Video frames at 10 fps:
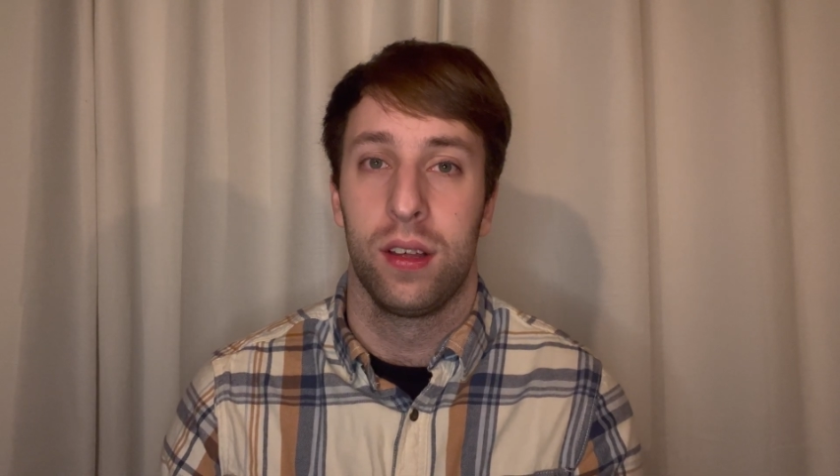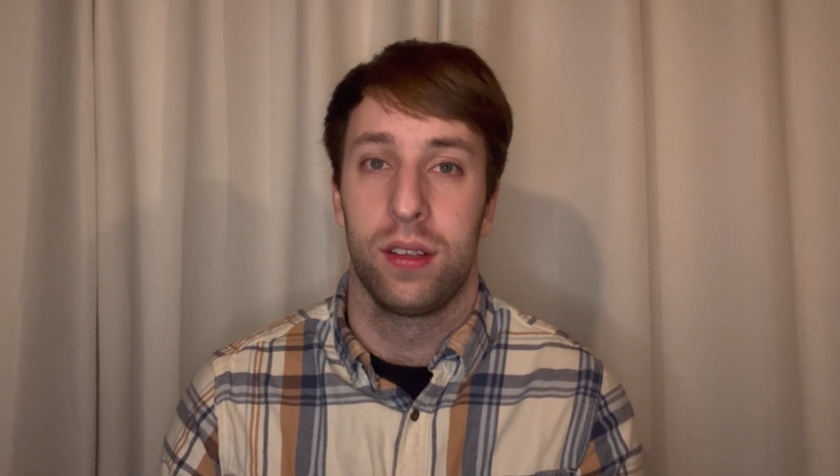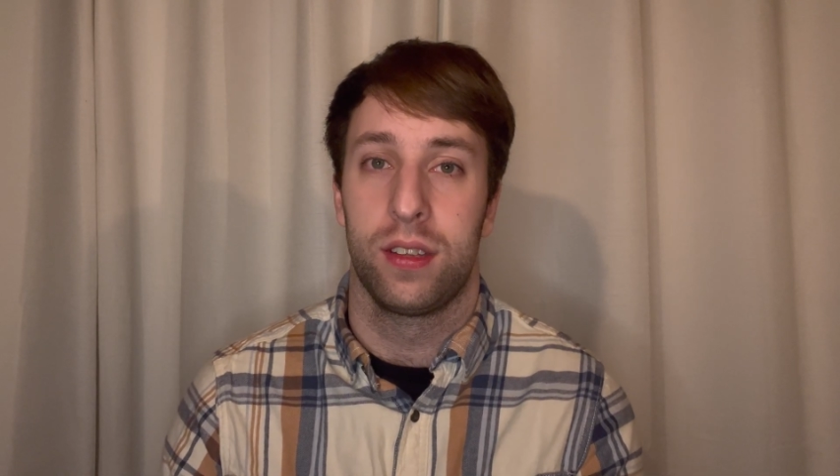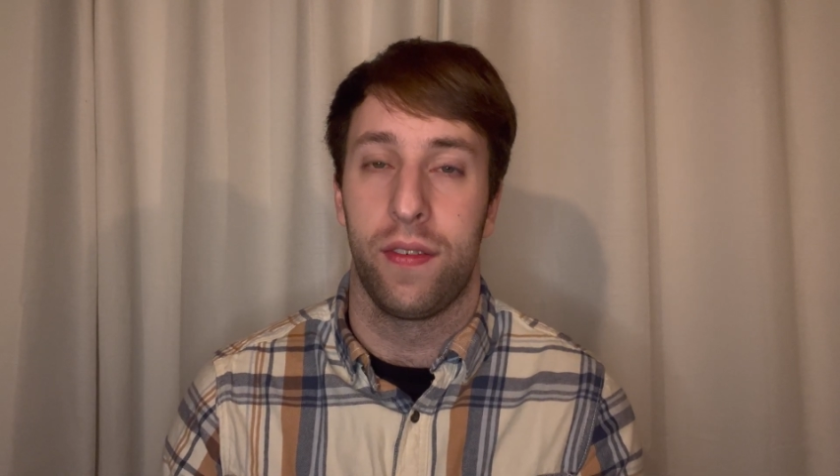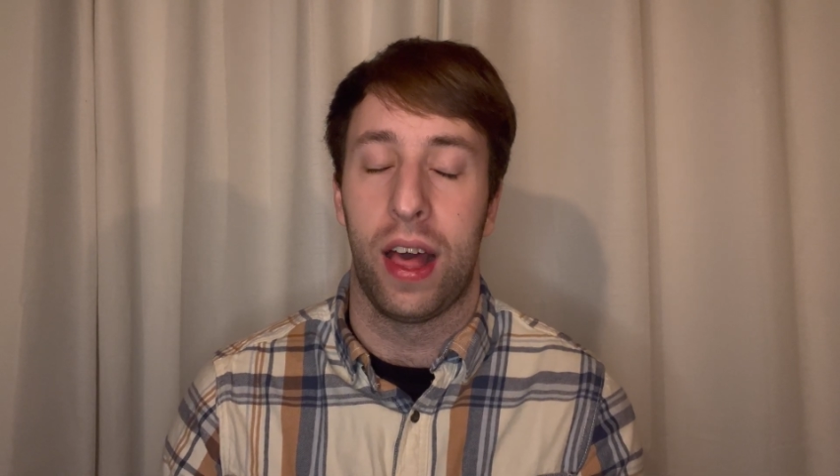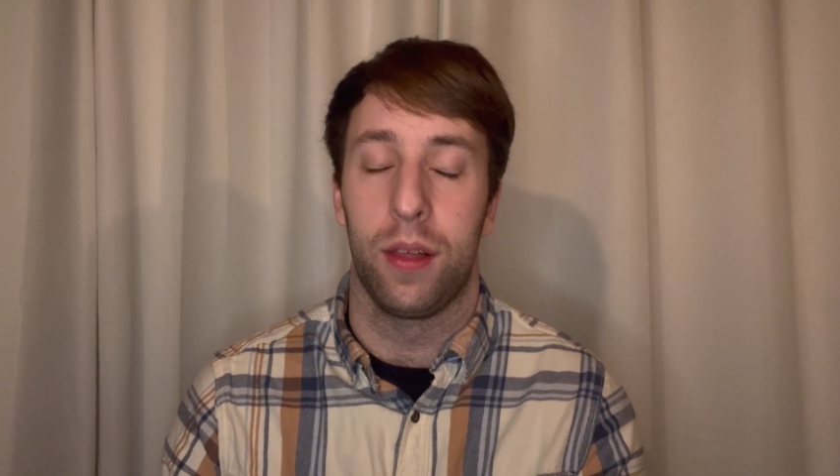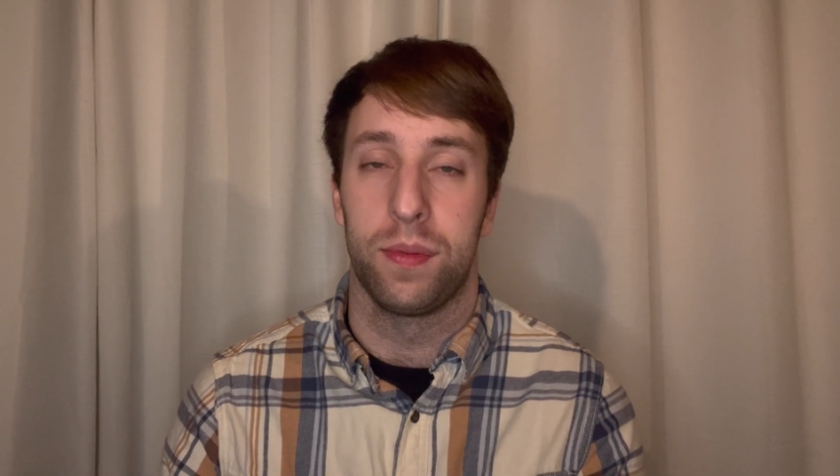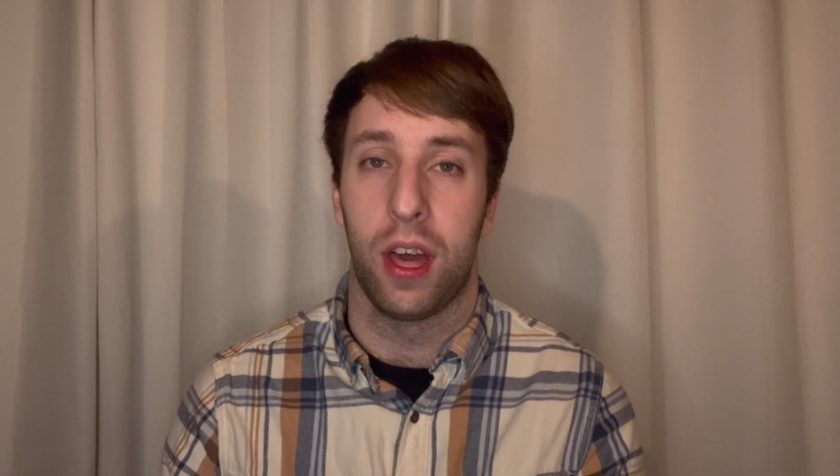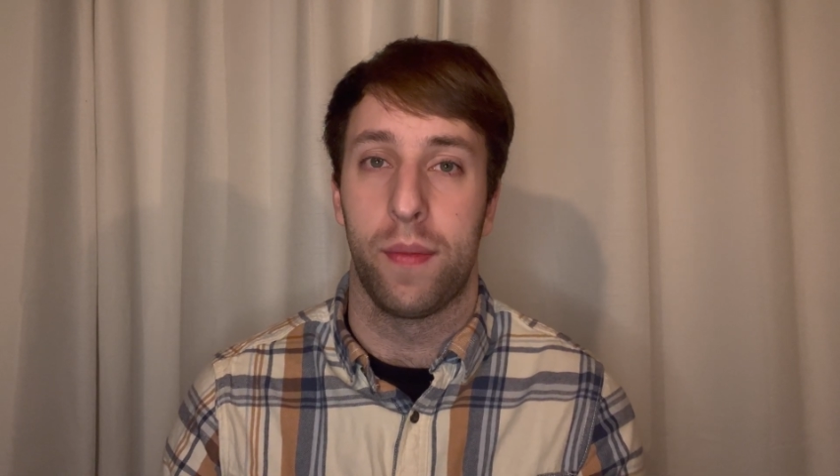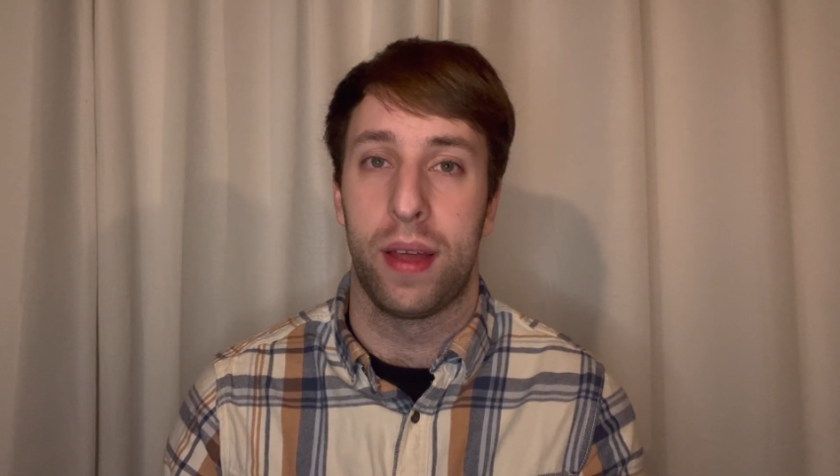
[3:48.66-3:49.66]

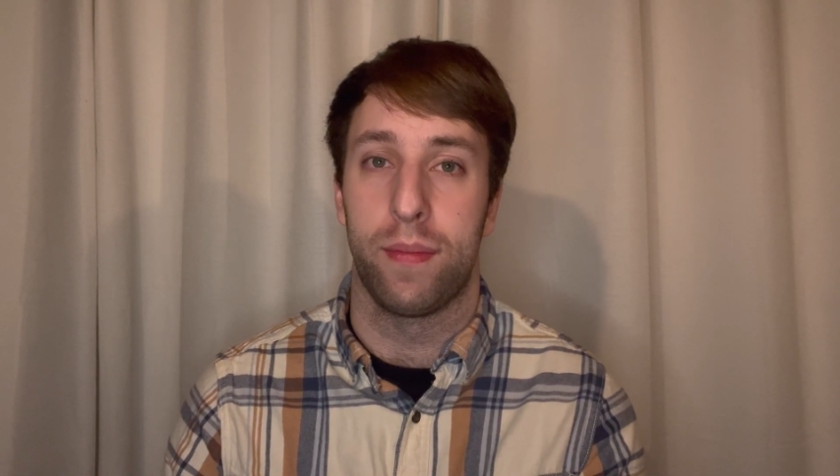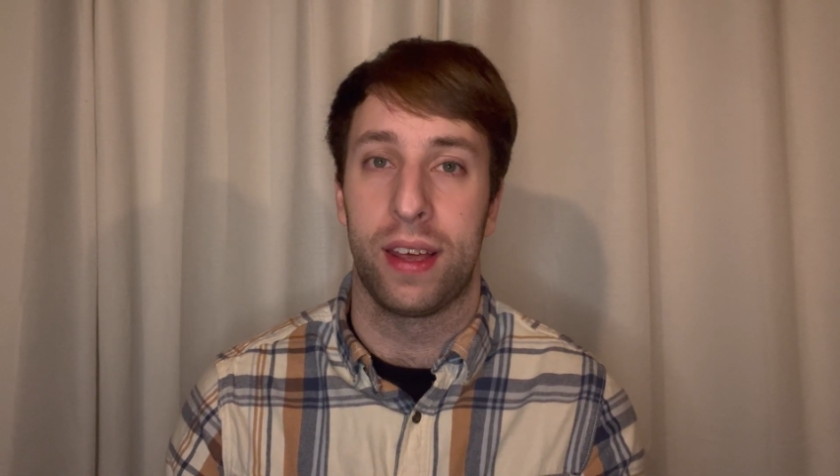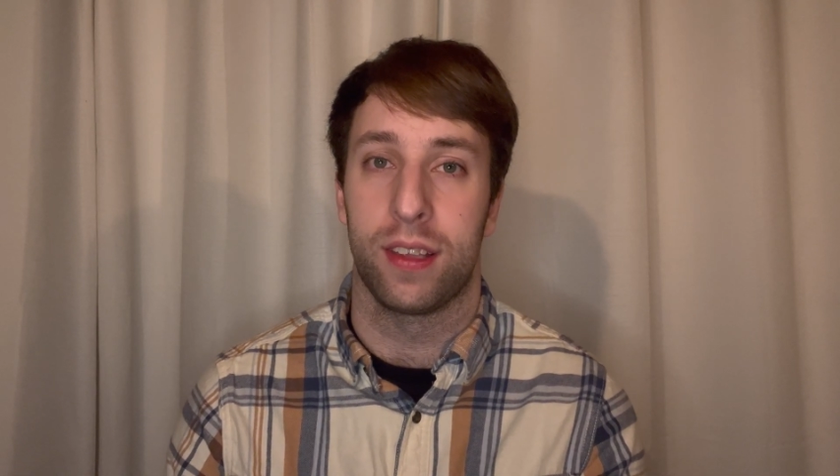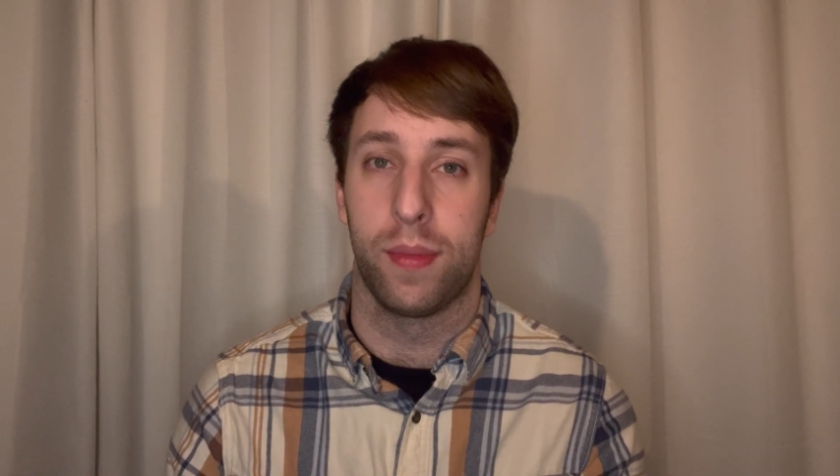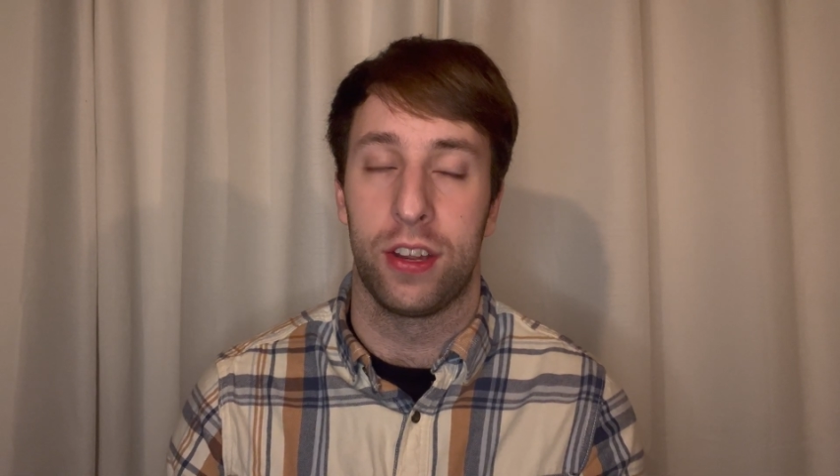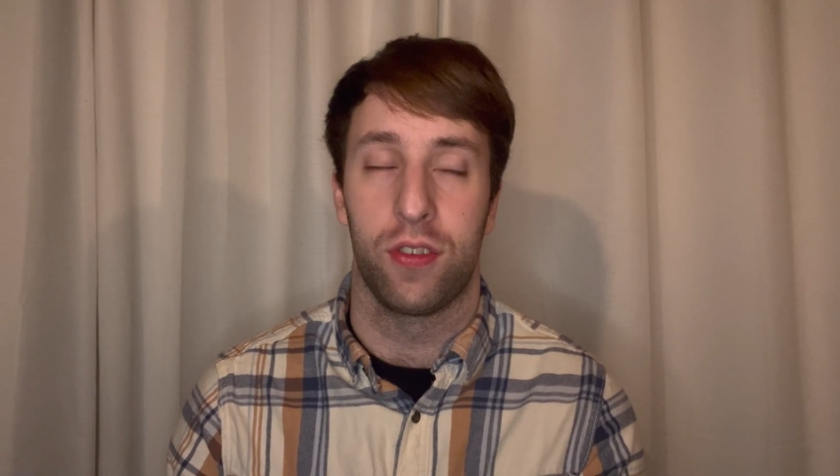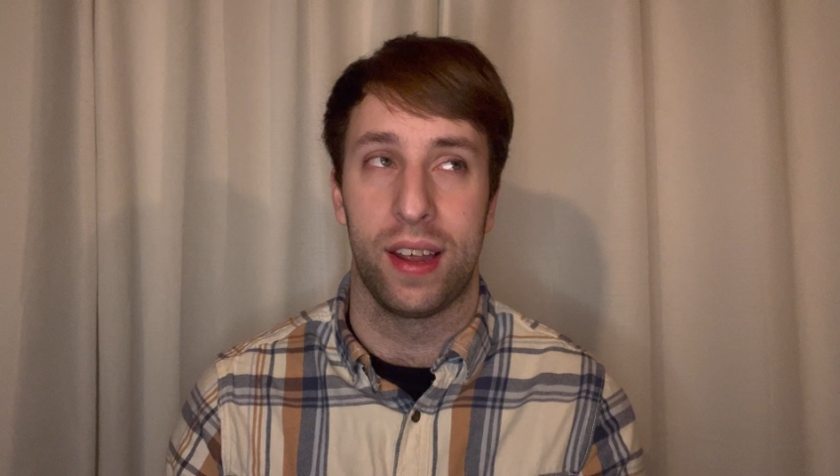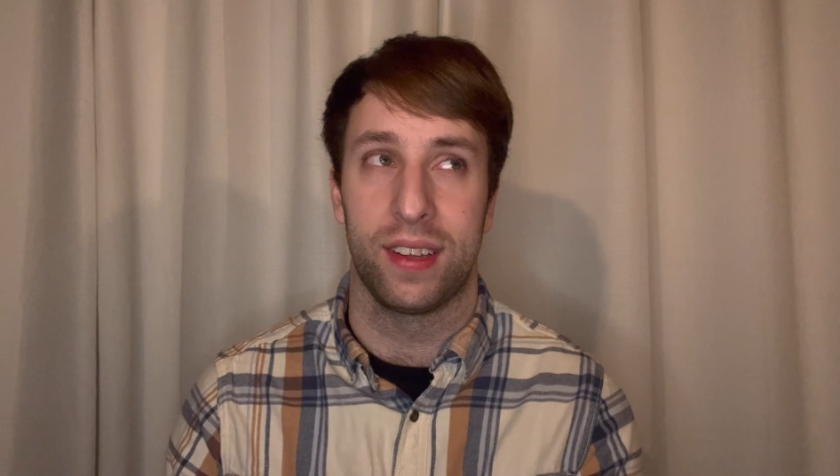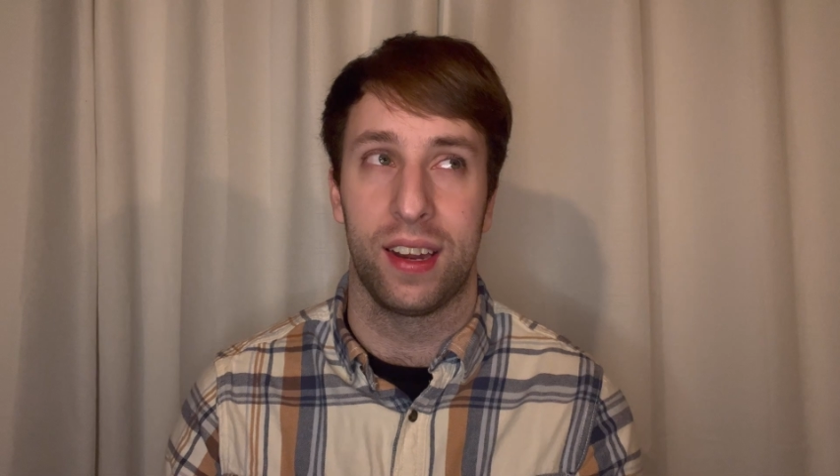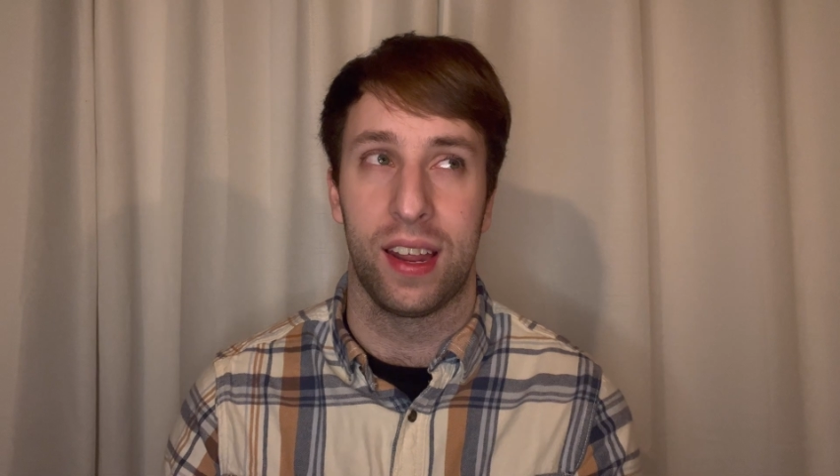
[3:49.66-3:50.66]
develops them and makes them
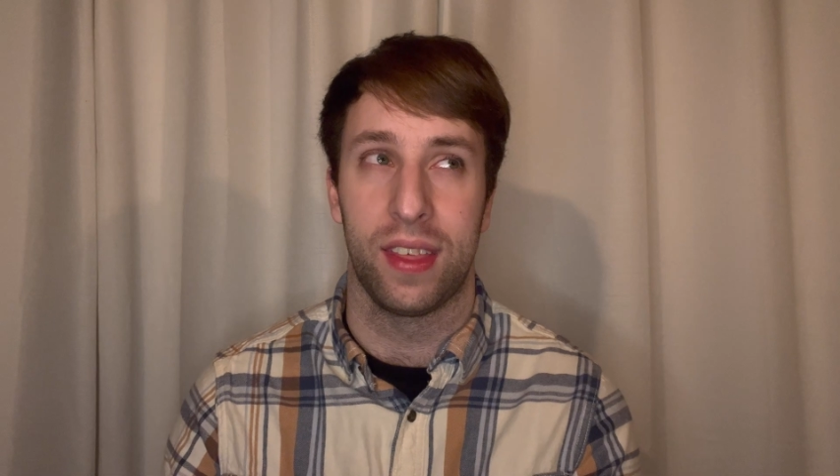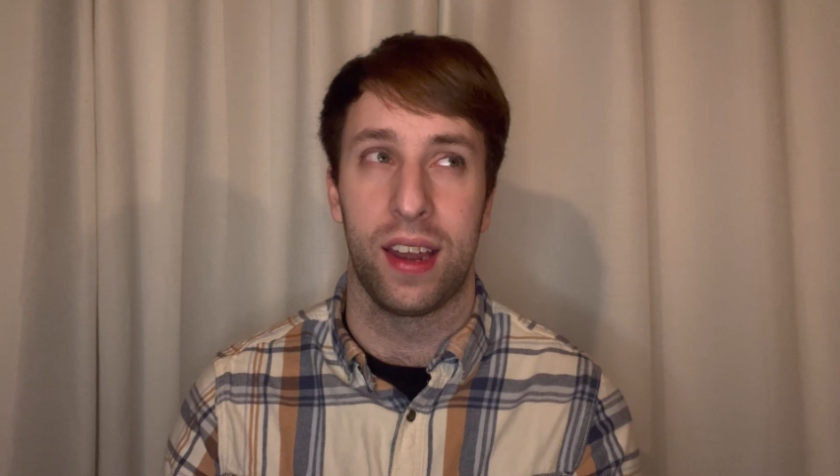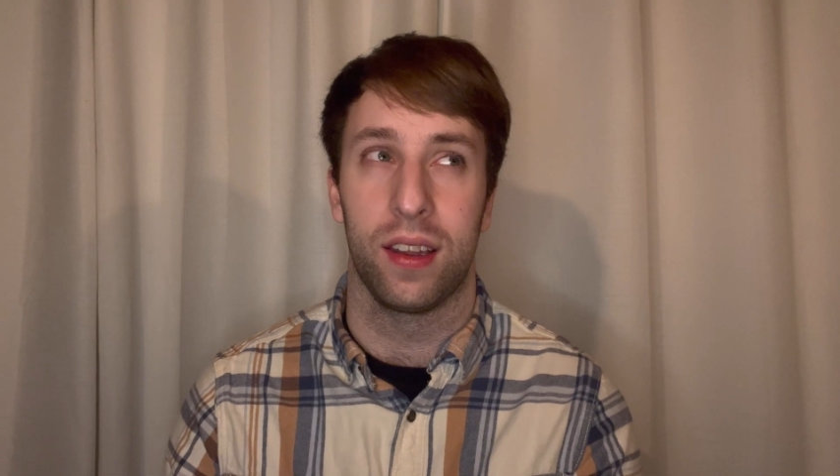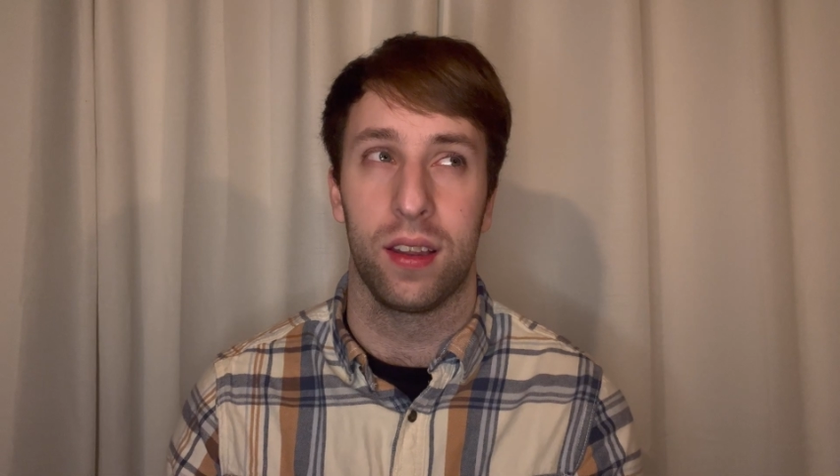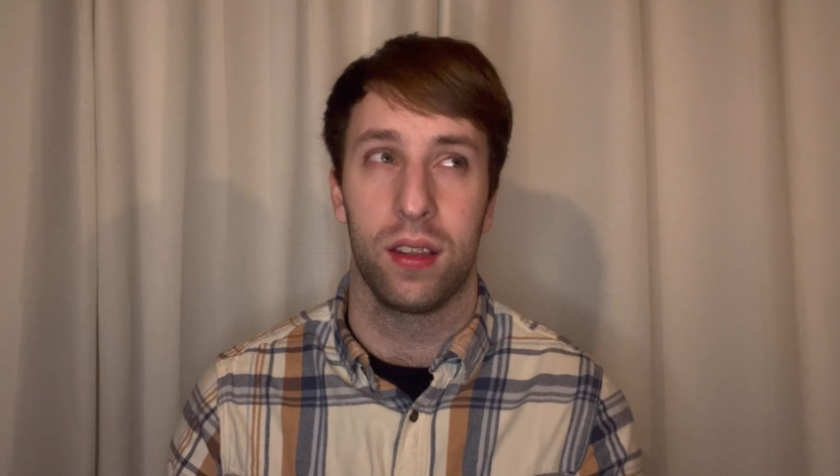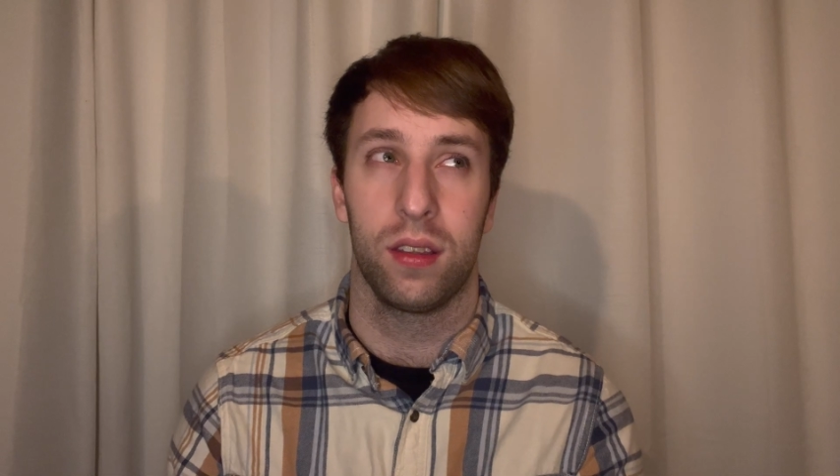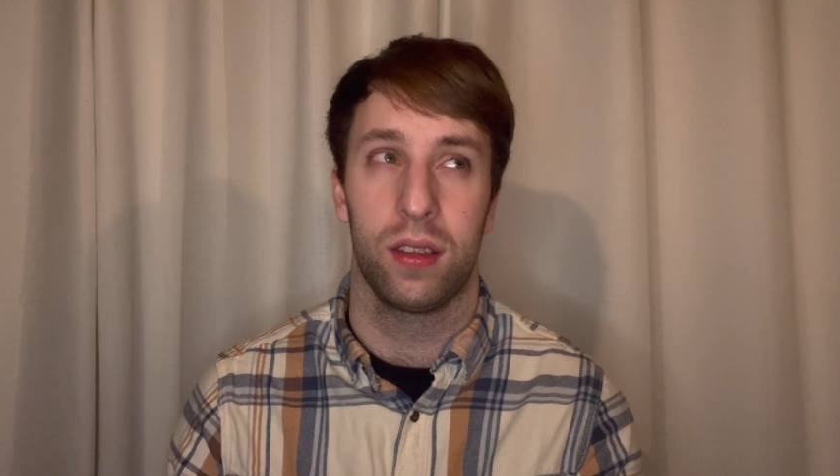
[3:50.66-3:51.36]
interesting, and then